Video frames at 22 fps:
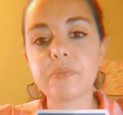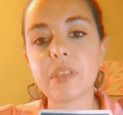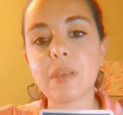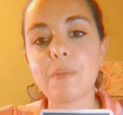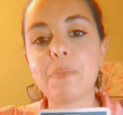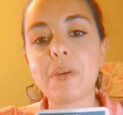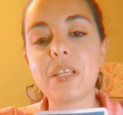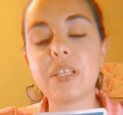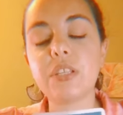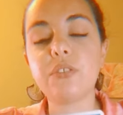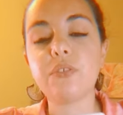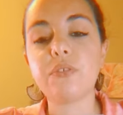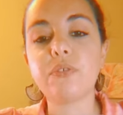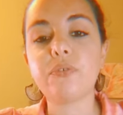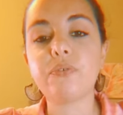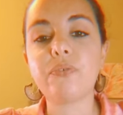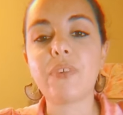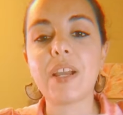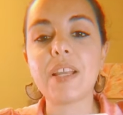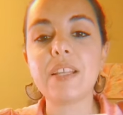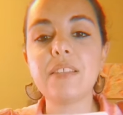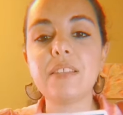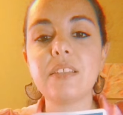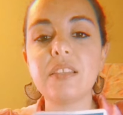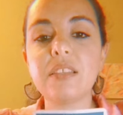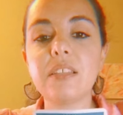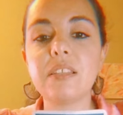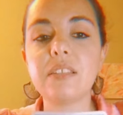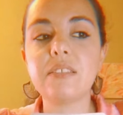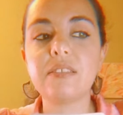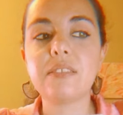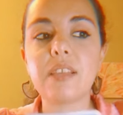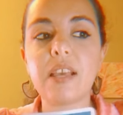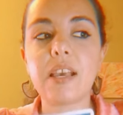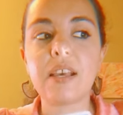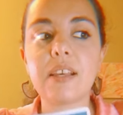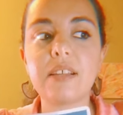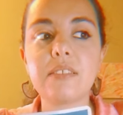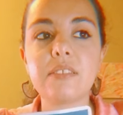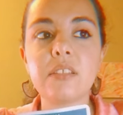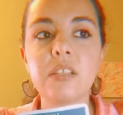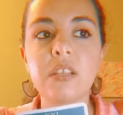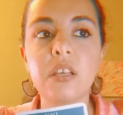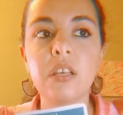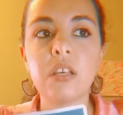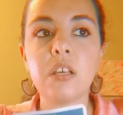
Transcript: but you're finding it that